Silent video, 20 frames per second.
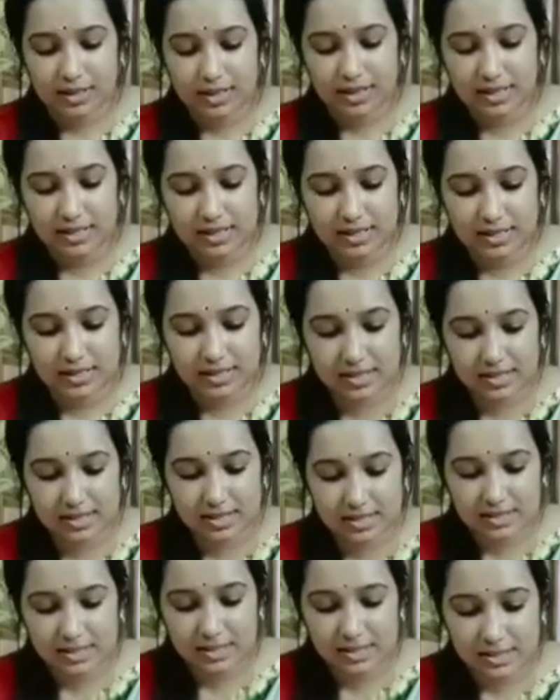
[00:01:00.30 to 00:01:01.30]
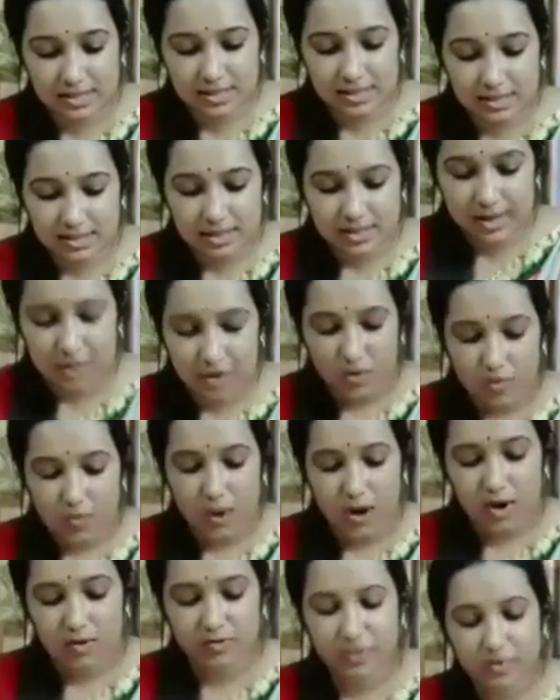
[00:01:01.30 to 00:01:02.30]
is
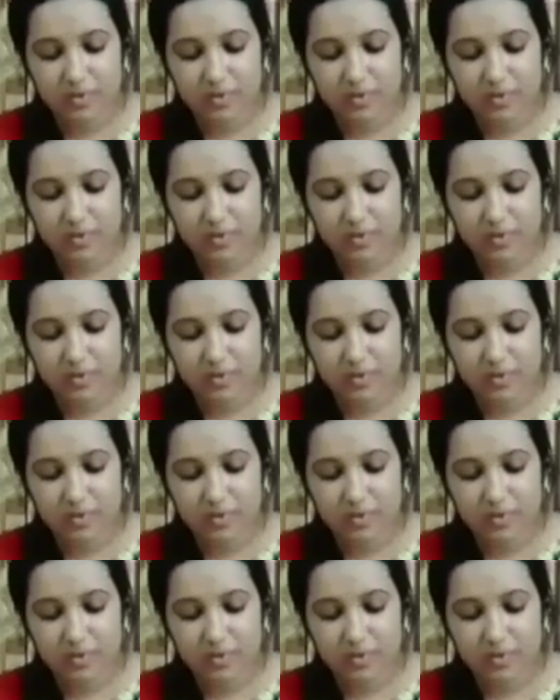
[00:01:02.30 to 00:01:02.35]
one of